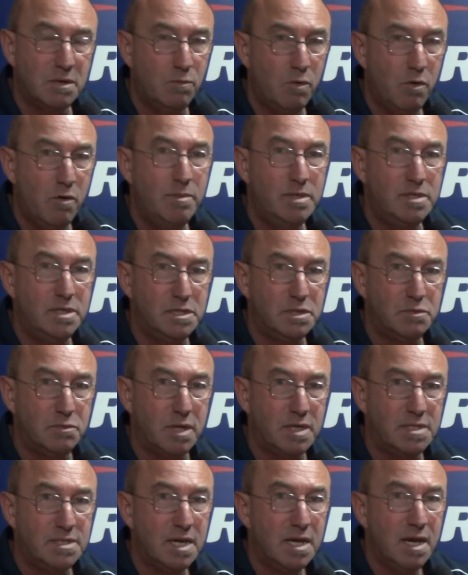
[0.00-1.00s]
So Werribee
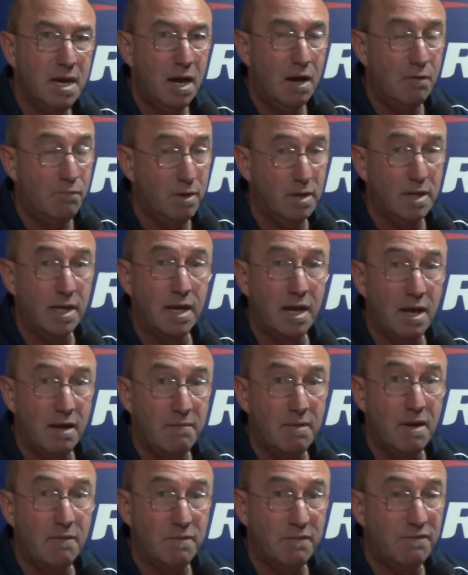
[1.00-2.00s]
Districts are really
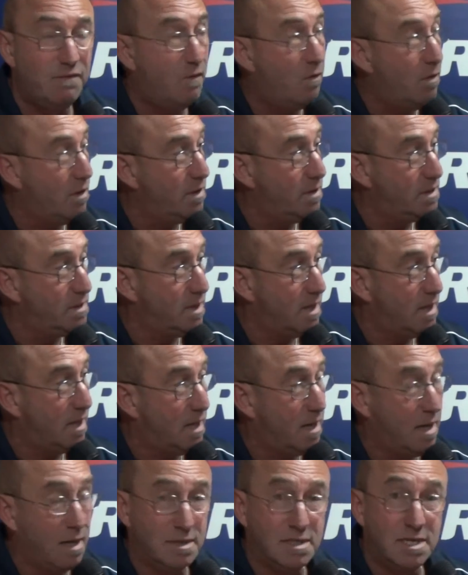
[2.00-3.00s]
going to have to find it
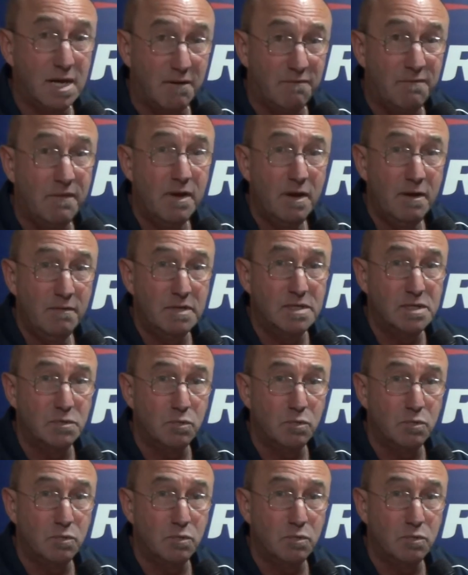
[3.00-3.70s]
tough this